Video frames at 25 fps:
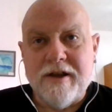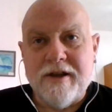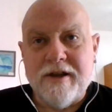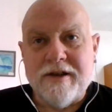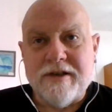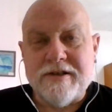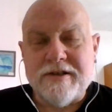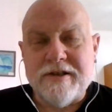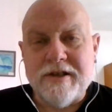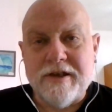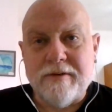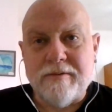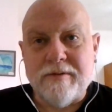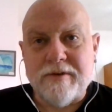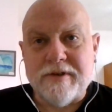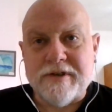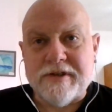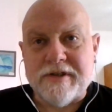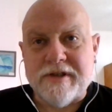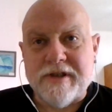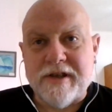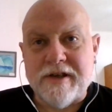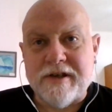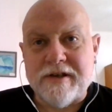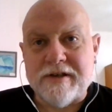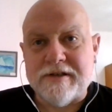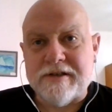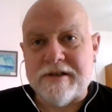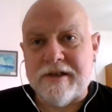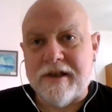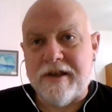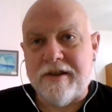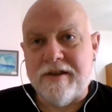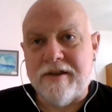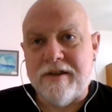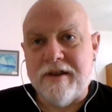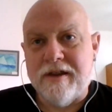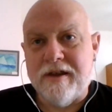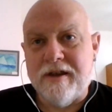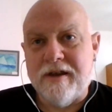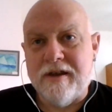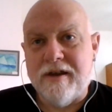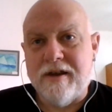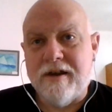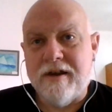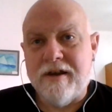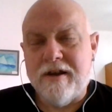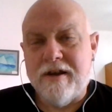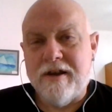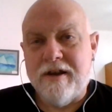sequence things, like the,
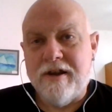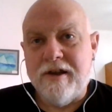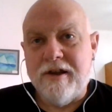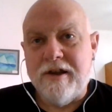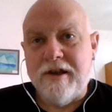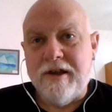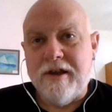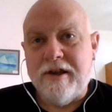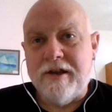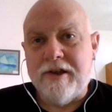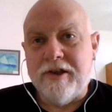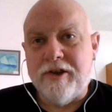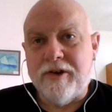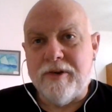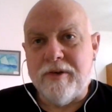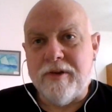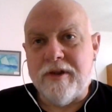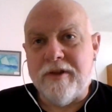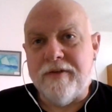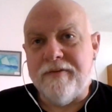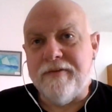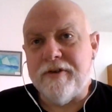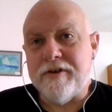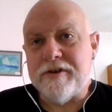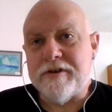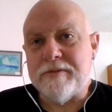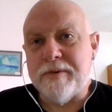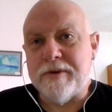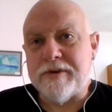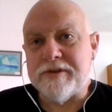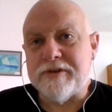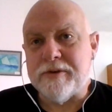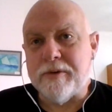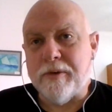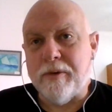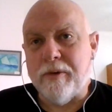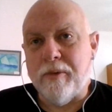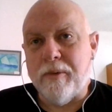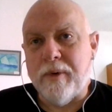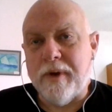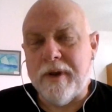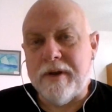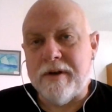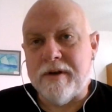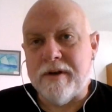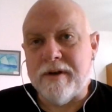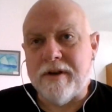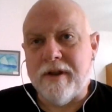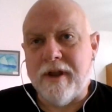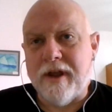you know, in the first books that were
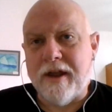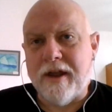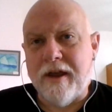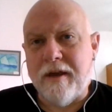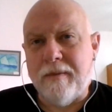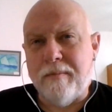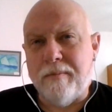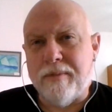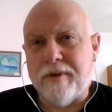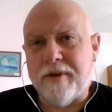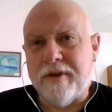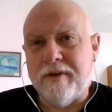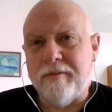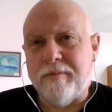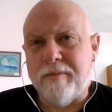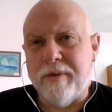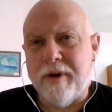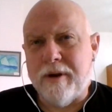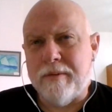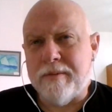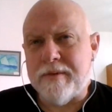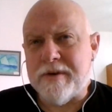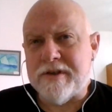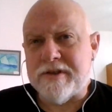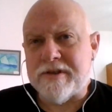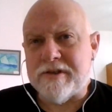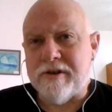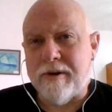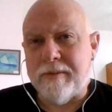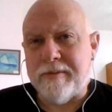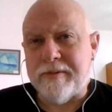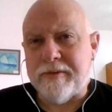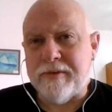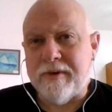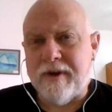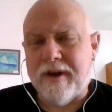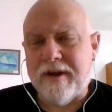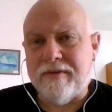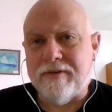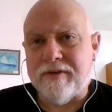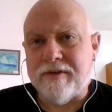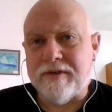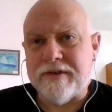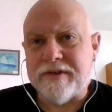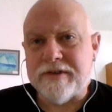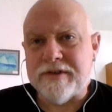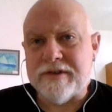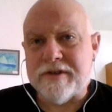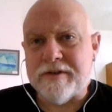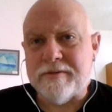written, like I believe probably Sharp's
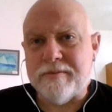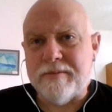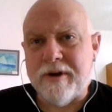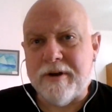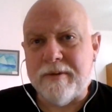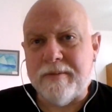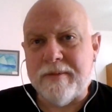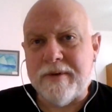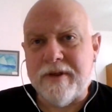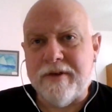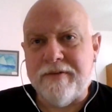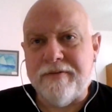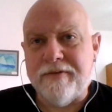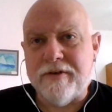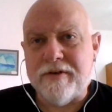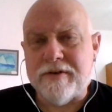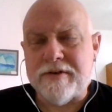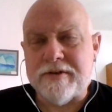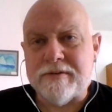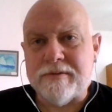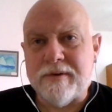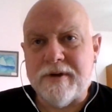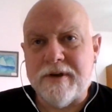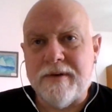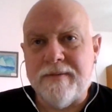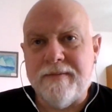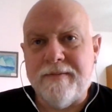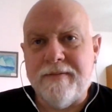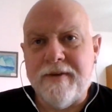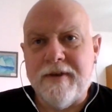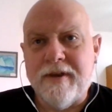Rifles is probably the first one.